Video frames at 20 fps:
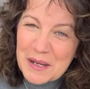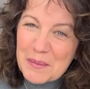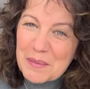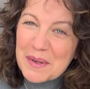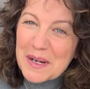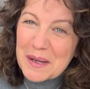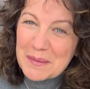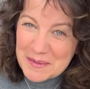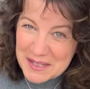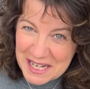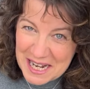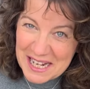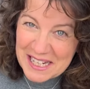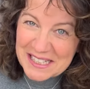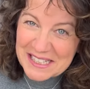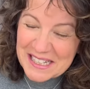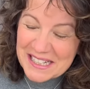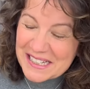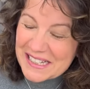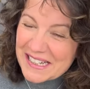But I'm telling
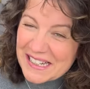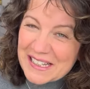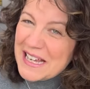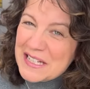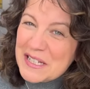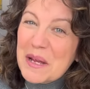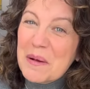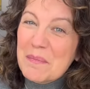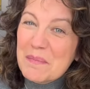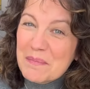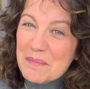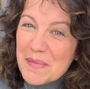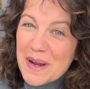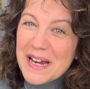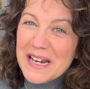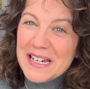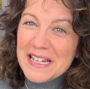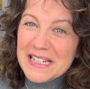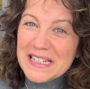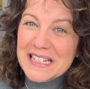you, it's a
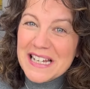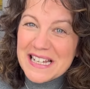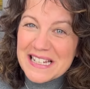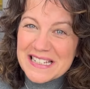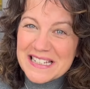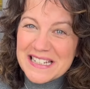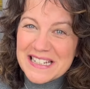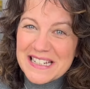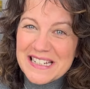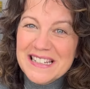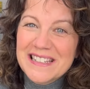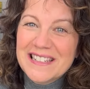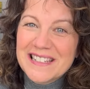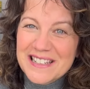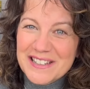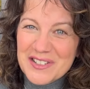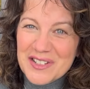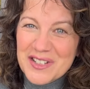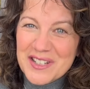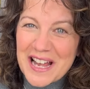mighty tasty
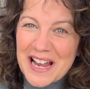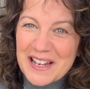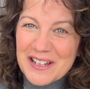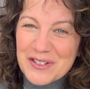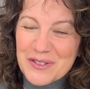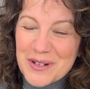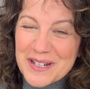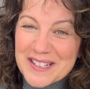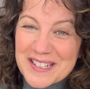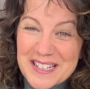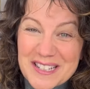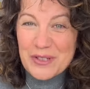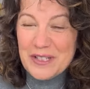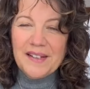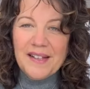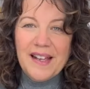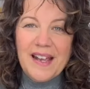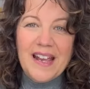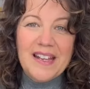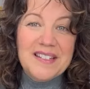Caesar salad dressing.
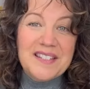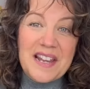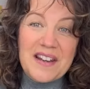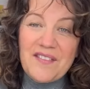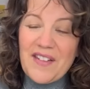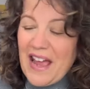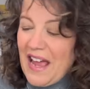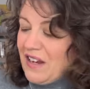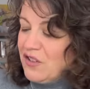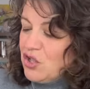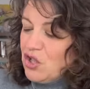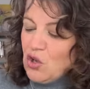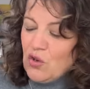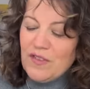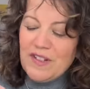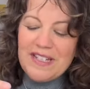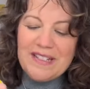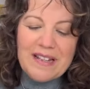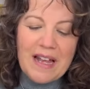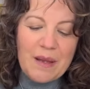Instead of
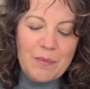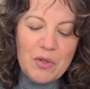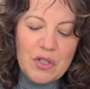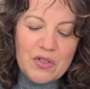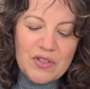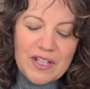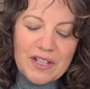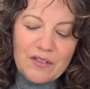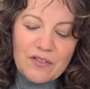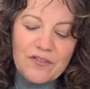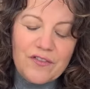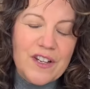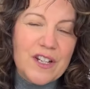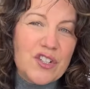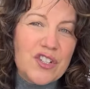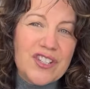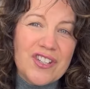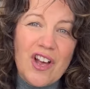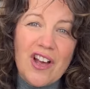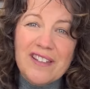anchovies, I'm using fish
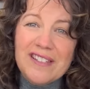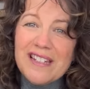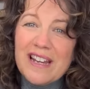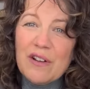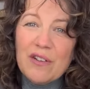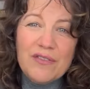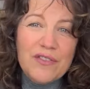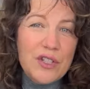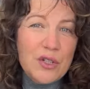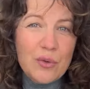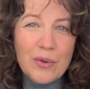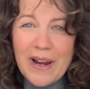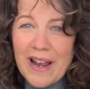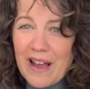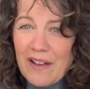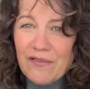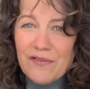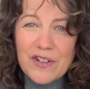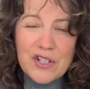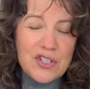sauce. Now, if you don't have
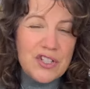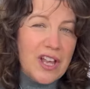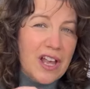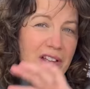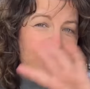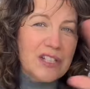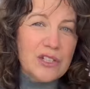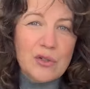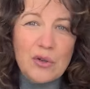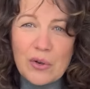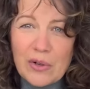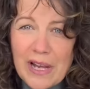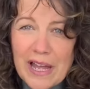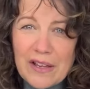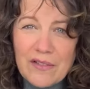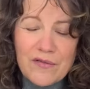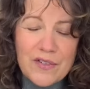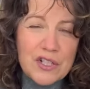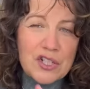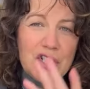fish sauce, you don't like
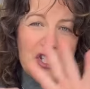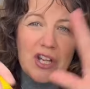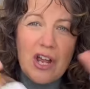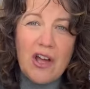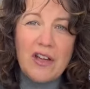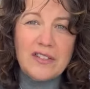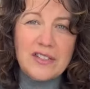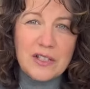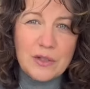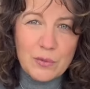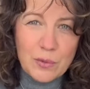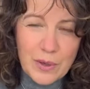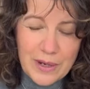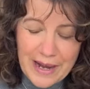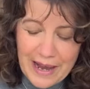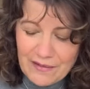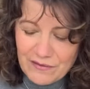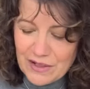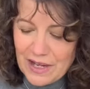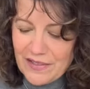fish sauce, you want to
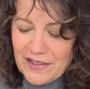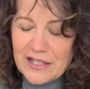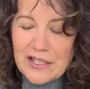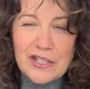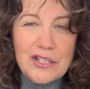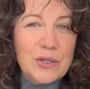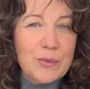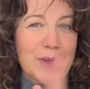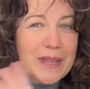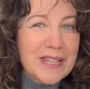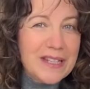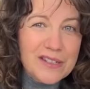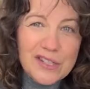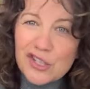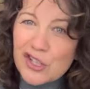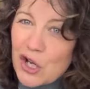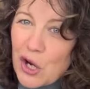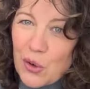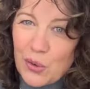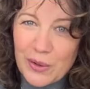have nothing to do with it,
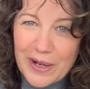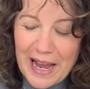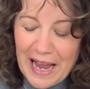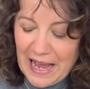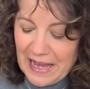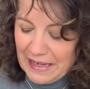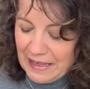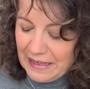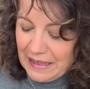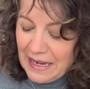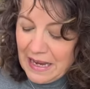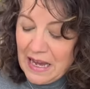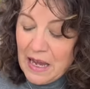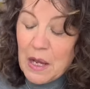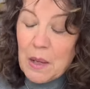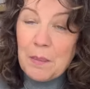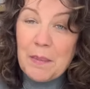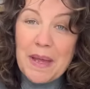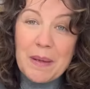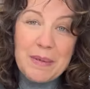don't add it.
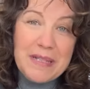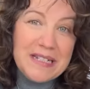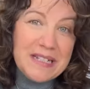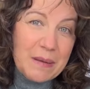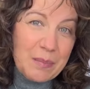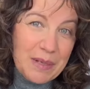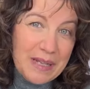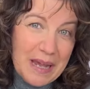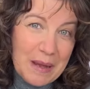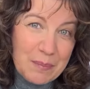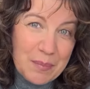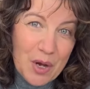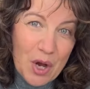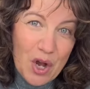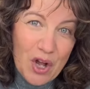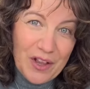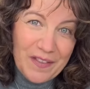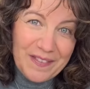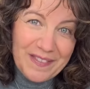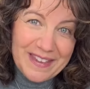Maybe double up
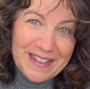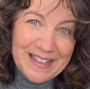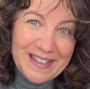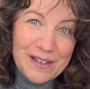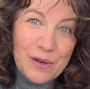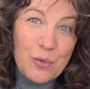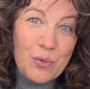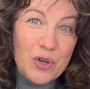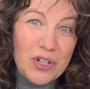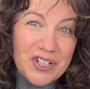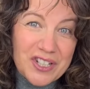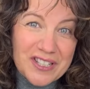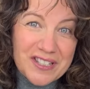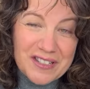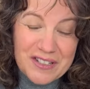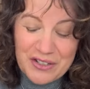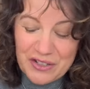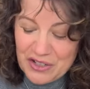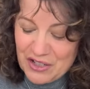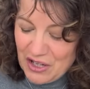on the
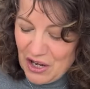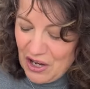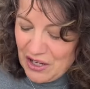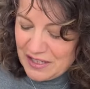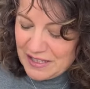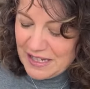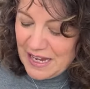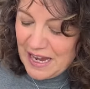Worcestershire sauce.